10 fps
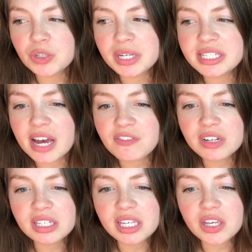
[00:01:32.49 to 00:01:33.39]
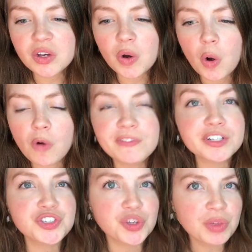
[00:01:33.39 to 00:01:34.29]
you can definitely
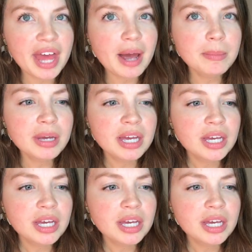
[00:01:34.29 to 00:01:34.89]
overdo them.